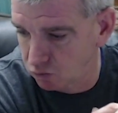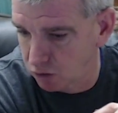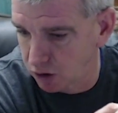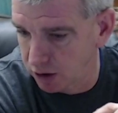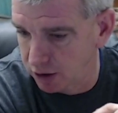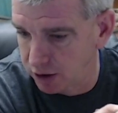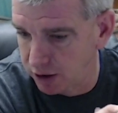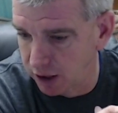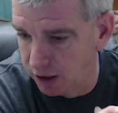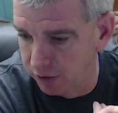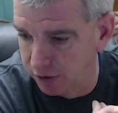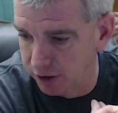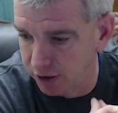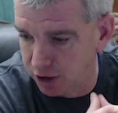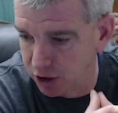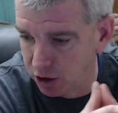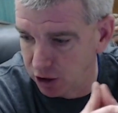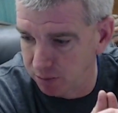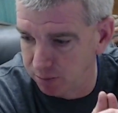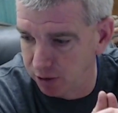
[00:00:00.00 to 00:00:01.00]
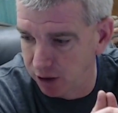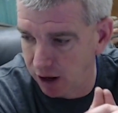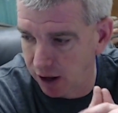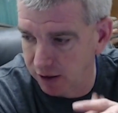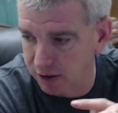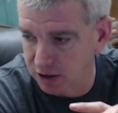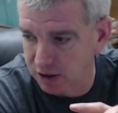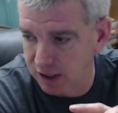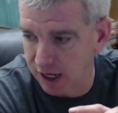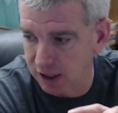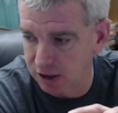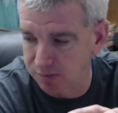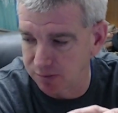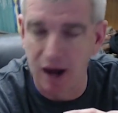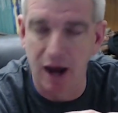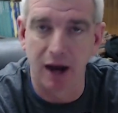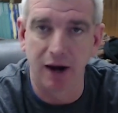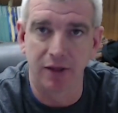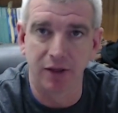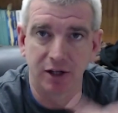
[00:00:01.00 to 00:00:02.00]
you know, that you can put all the science
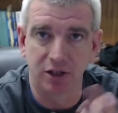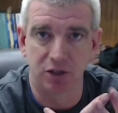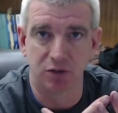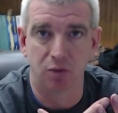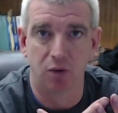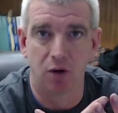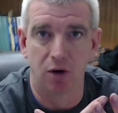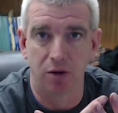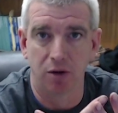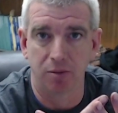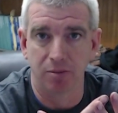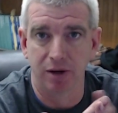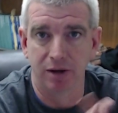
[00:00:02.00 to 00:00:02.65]
behind it that you want,